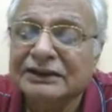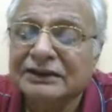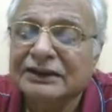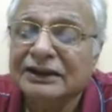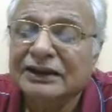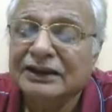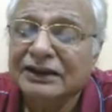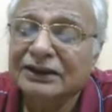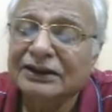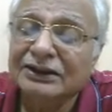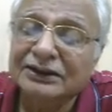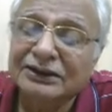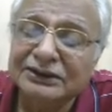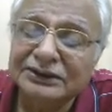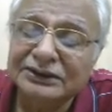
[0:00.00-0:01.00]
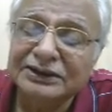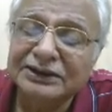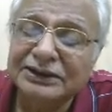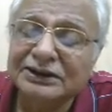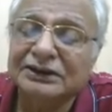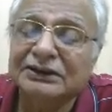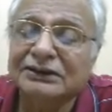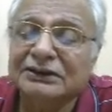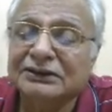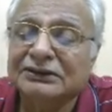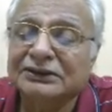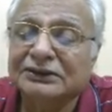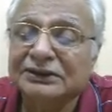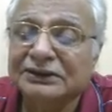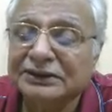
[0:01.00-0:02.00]
uh, the, uh,
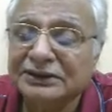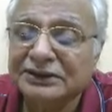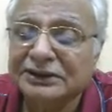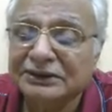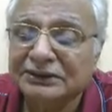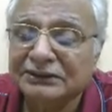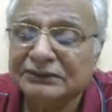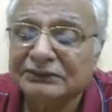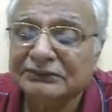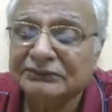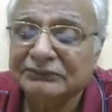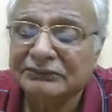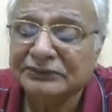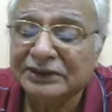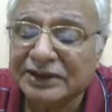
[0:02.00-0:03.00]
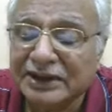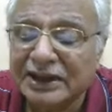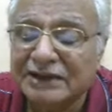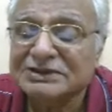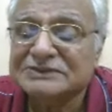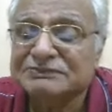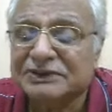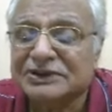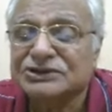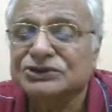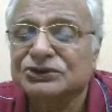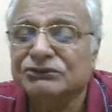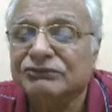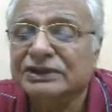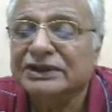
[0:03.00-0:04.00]
the the claim is
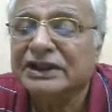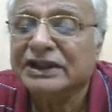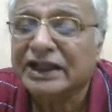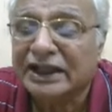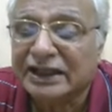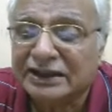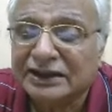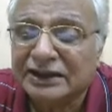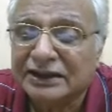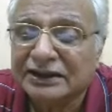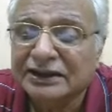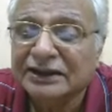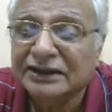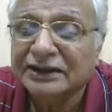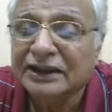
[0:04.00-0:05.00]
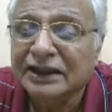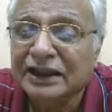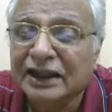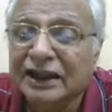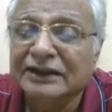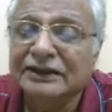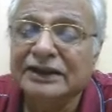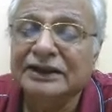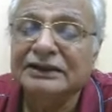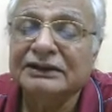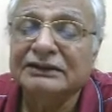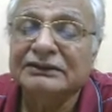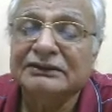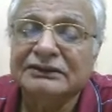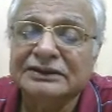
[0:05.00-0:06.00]
pursued with the carrier, and then
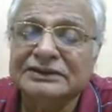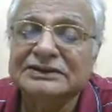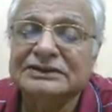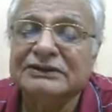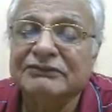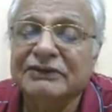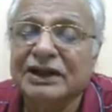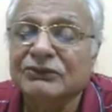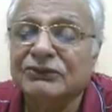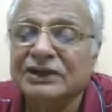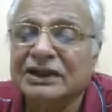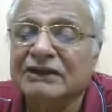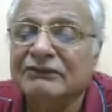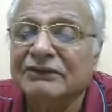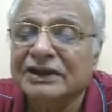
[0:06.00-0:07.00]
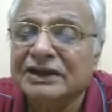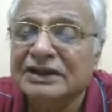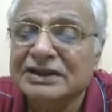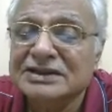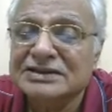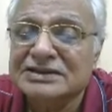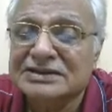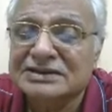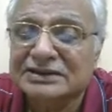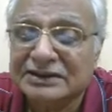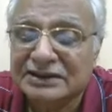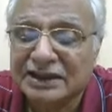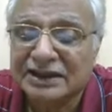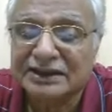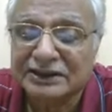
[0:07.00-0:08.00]
this is the way how recovery is
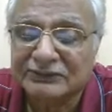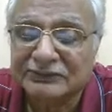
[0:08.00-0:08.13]
carried out.